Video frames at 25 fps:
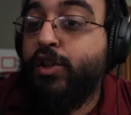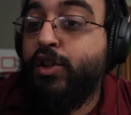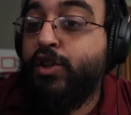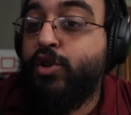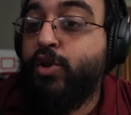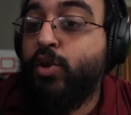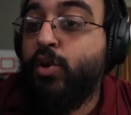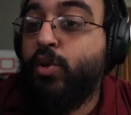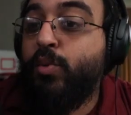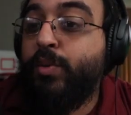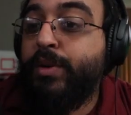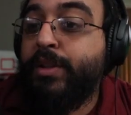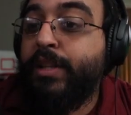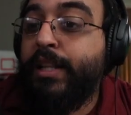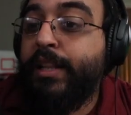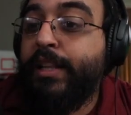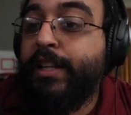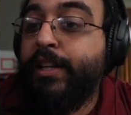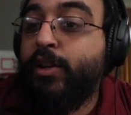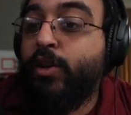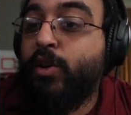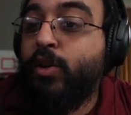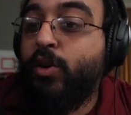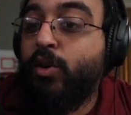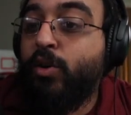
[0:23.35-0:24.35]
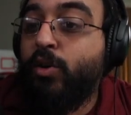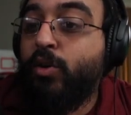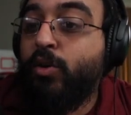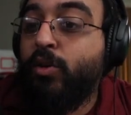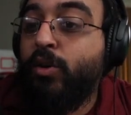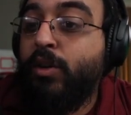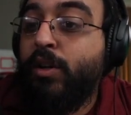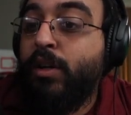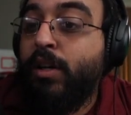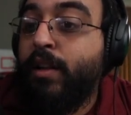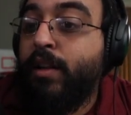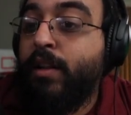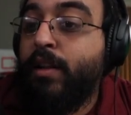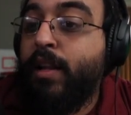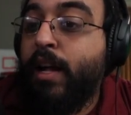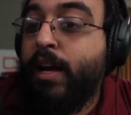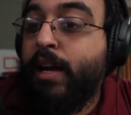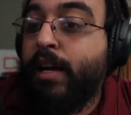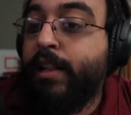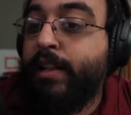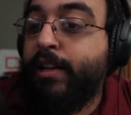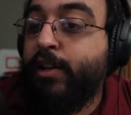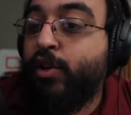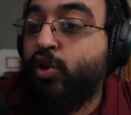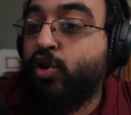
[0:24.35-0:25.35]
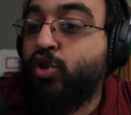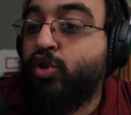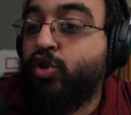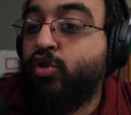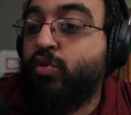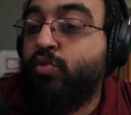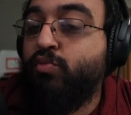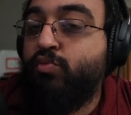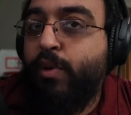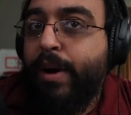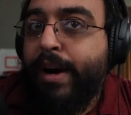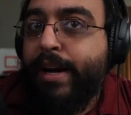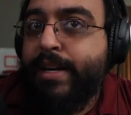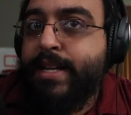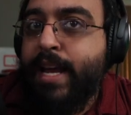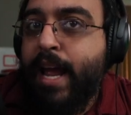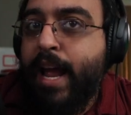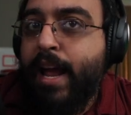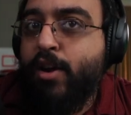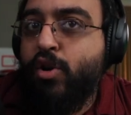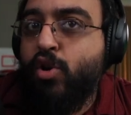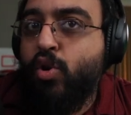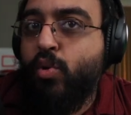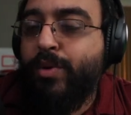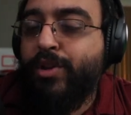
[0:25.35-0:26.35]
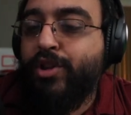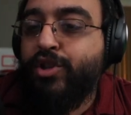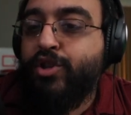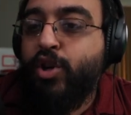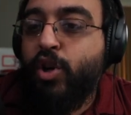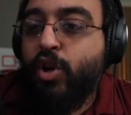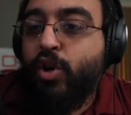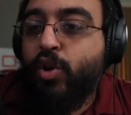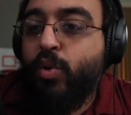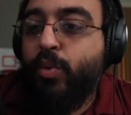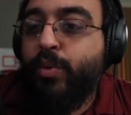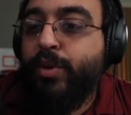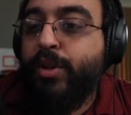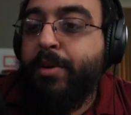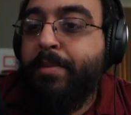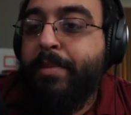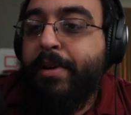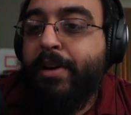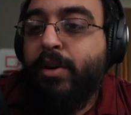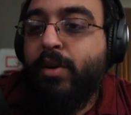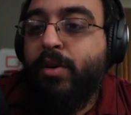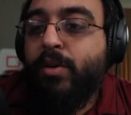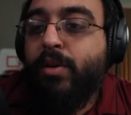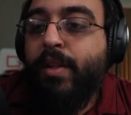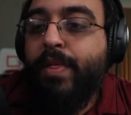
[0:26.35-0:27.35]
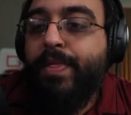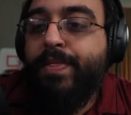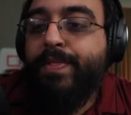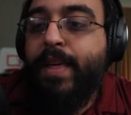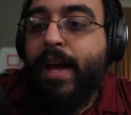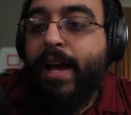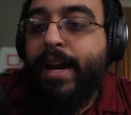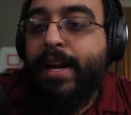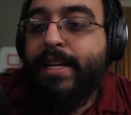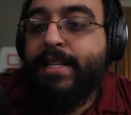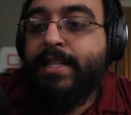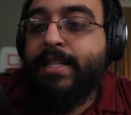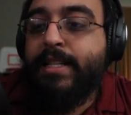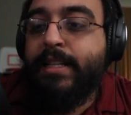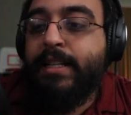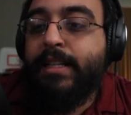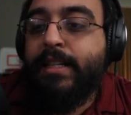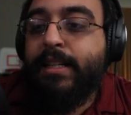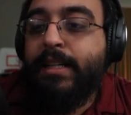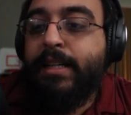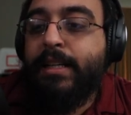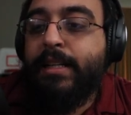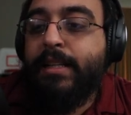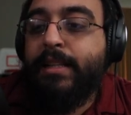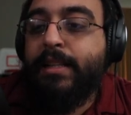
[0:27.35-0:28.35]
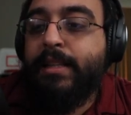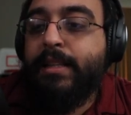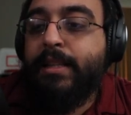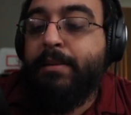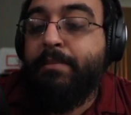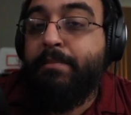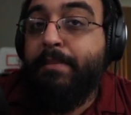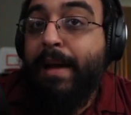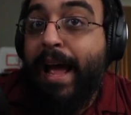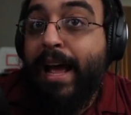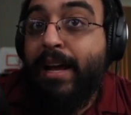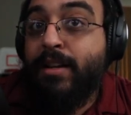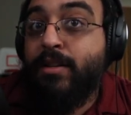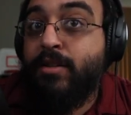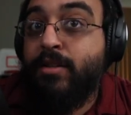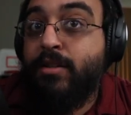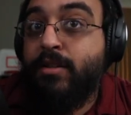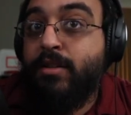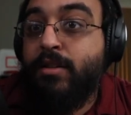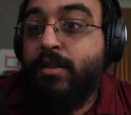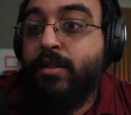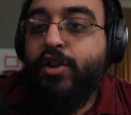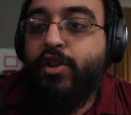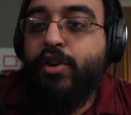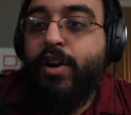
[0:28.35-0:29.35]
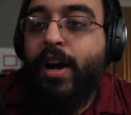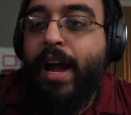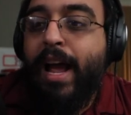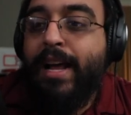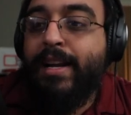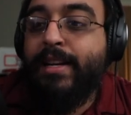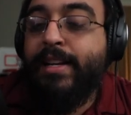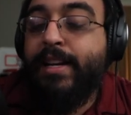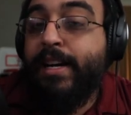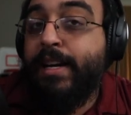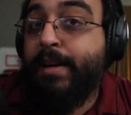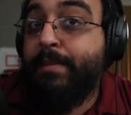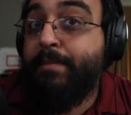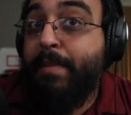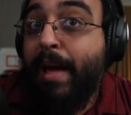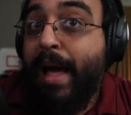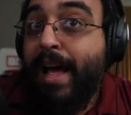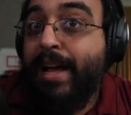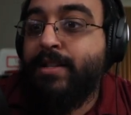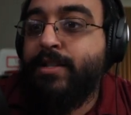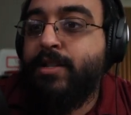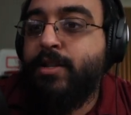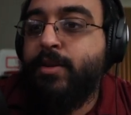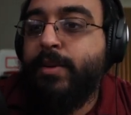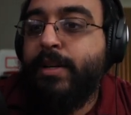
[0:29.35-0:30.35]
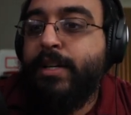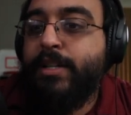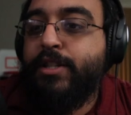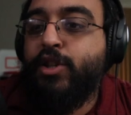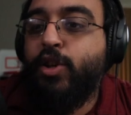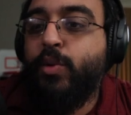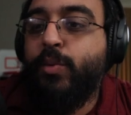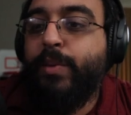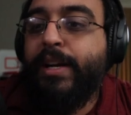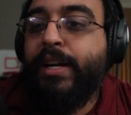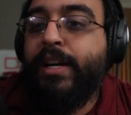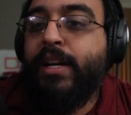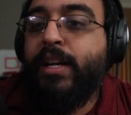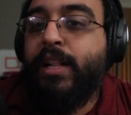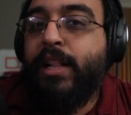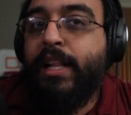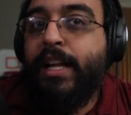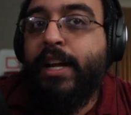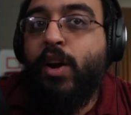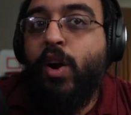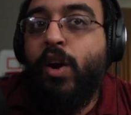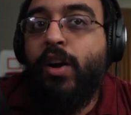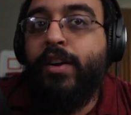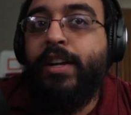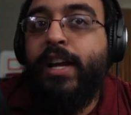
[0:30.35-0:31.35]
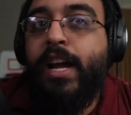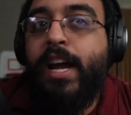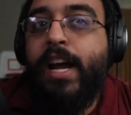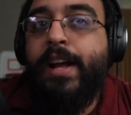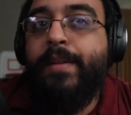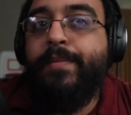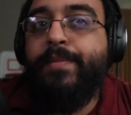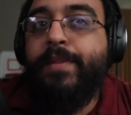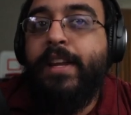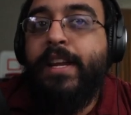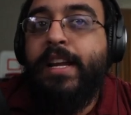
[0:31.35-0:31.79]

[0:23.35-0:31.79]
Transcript: tool with the little rectangle with a circle in the middle. That is the mask. You're adding a mask to it, so we click on that.